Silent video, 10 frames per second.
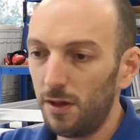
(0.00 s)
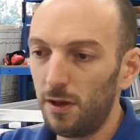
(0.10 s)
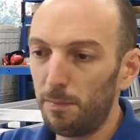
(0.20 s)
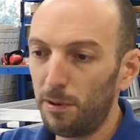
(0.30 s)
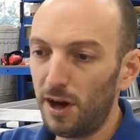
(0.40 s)

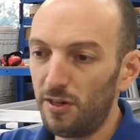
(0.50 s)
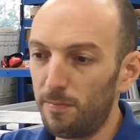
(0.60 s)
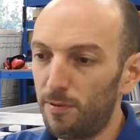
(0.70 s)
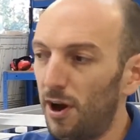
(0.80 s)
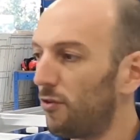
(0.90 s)
apply
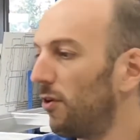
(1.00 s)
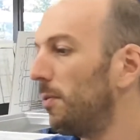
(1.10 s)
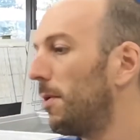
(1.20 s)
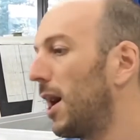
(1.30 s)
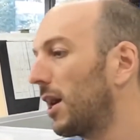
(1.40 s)
some pressure on
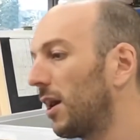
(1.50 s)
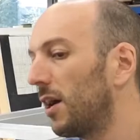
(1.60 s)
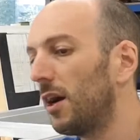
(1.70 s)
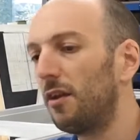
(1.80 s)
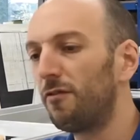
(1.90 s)
the back
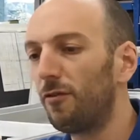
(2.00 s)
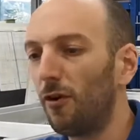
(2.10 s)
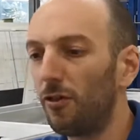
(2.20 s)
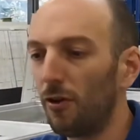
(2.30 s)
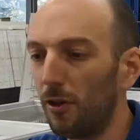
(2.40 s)
and the
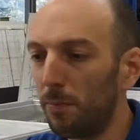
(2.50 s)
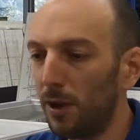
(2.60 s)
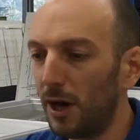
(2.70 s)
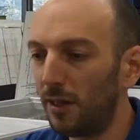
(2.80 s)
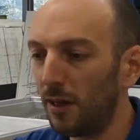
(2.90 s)
front on the
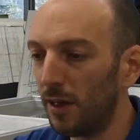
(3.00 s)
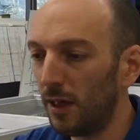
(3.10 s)
plate.